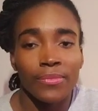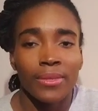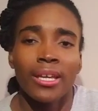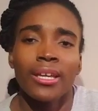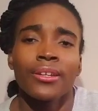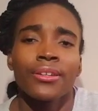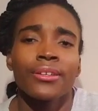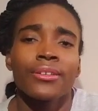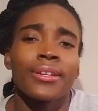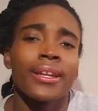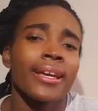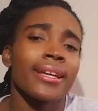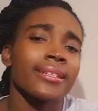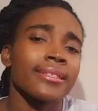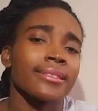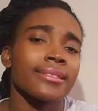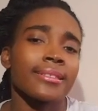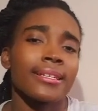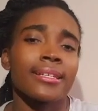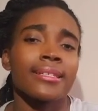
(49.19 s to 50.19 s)
In the
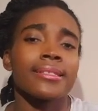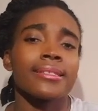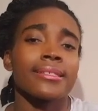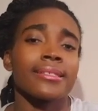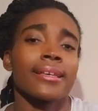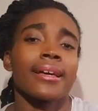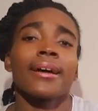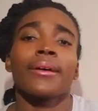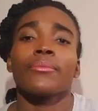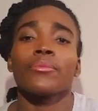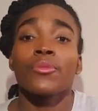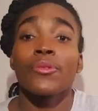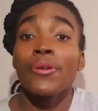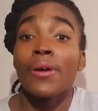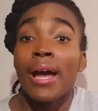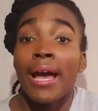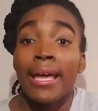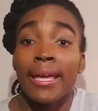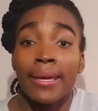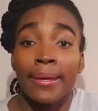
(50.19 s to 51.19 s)
United States, um, where
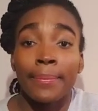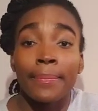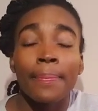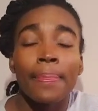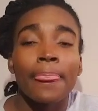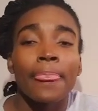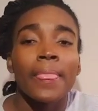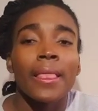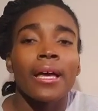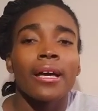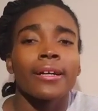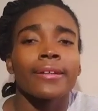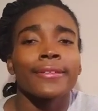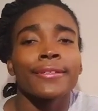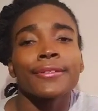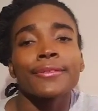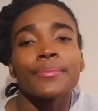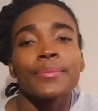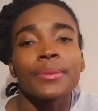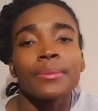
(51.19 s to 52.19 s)
I am, a
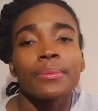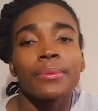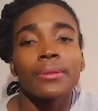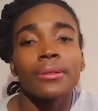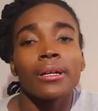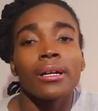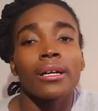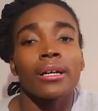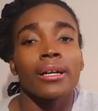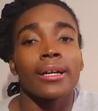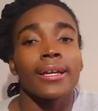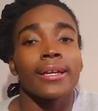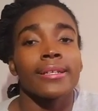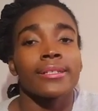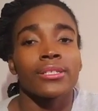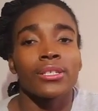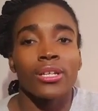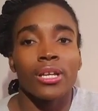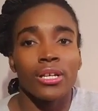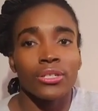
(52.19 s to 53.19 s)
lot of people are
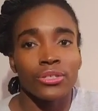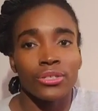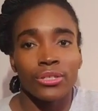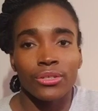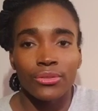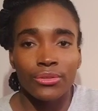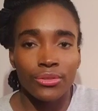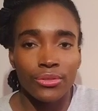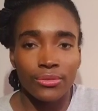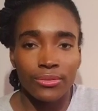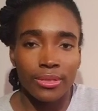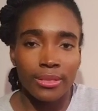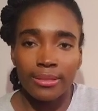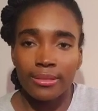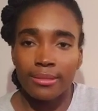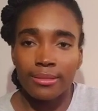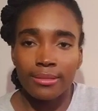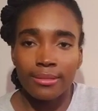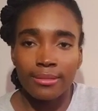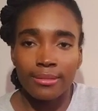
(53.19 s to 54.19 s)
international
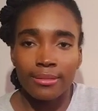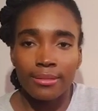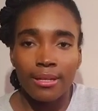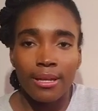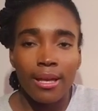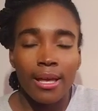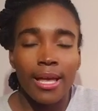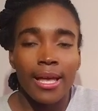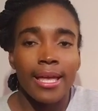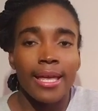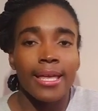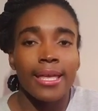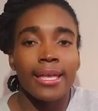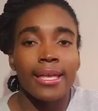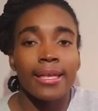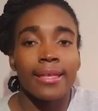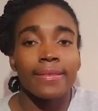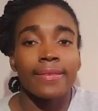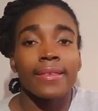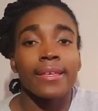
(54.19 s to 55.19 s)
students
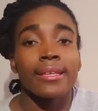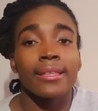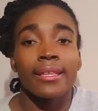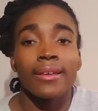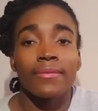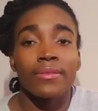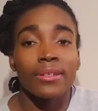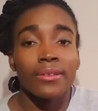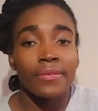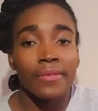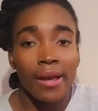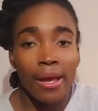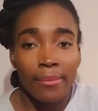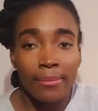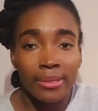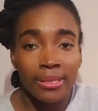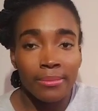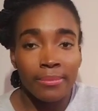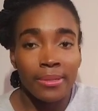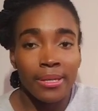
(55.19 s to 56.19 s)
and they left their
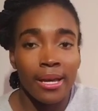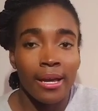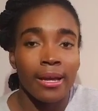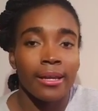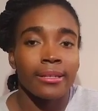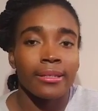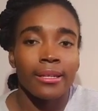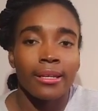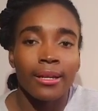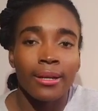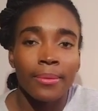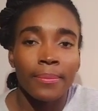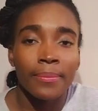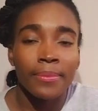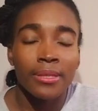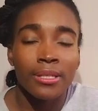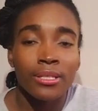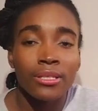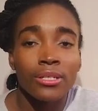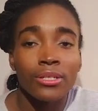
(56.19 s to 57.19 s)
family behind. They come
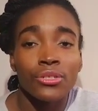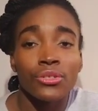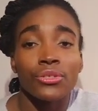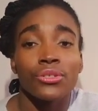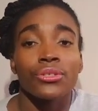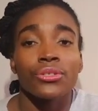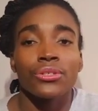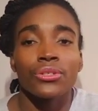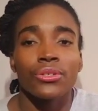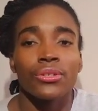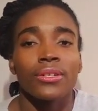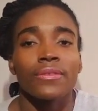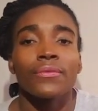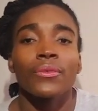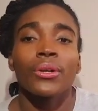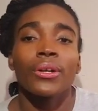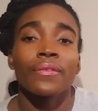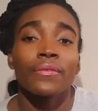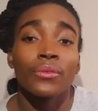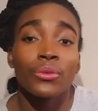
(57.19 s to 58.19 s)
in this country to study
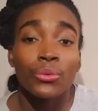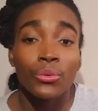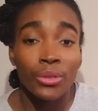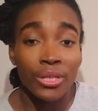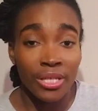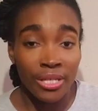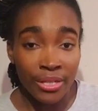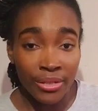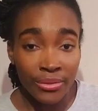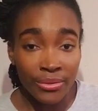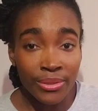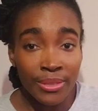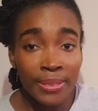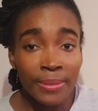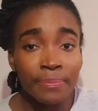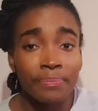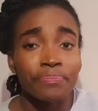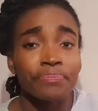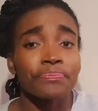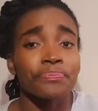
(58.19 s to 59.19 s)
for a few years.